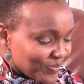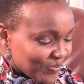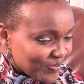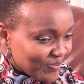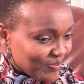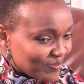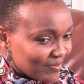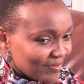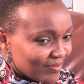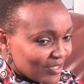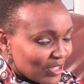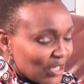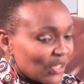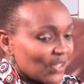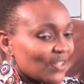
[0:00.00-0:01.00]
Because
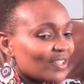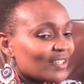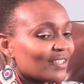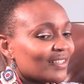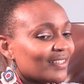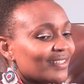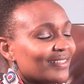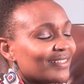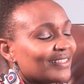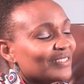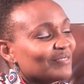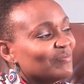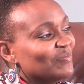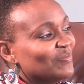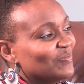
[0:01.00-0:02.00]
viewers don't know,
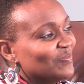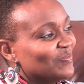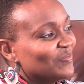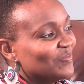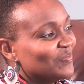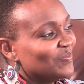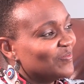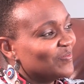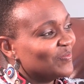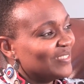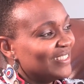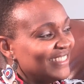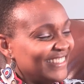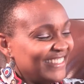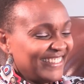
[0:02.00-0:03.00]
Irene
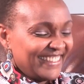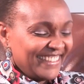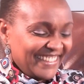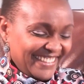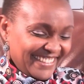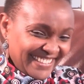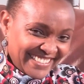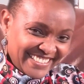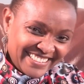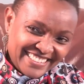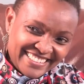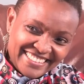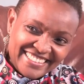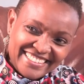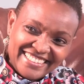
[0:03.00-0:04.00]
was working
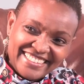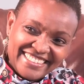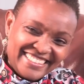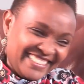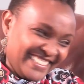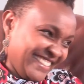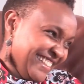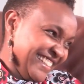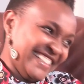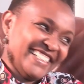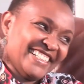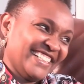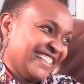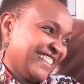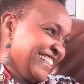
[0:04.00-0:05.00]
for me as a
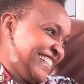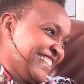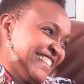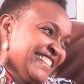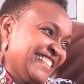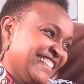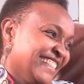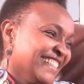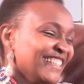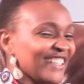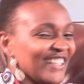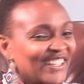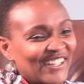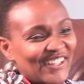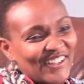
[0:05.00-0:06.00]
secretary
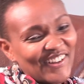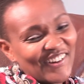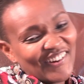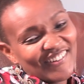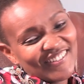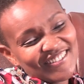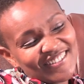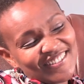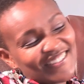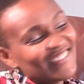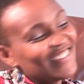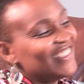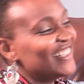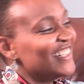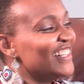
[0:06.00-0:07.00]
and the
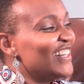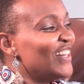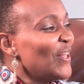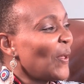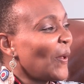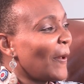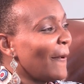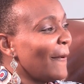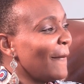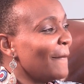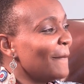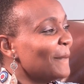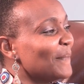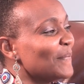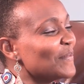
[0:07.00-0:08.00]
reception at the front
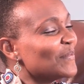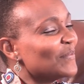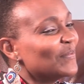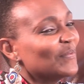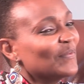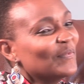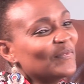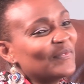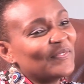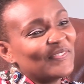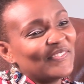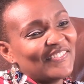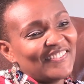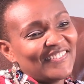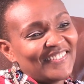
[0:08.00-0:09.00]
desk.
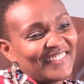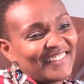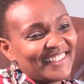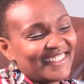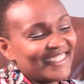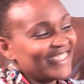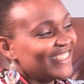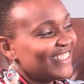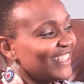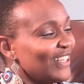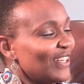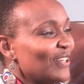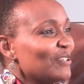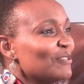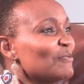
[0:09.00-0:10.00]
And is that where
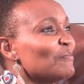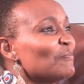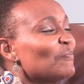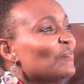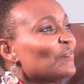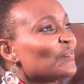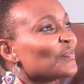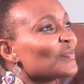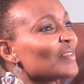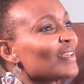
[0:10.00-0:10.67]
all that started?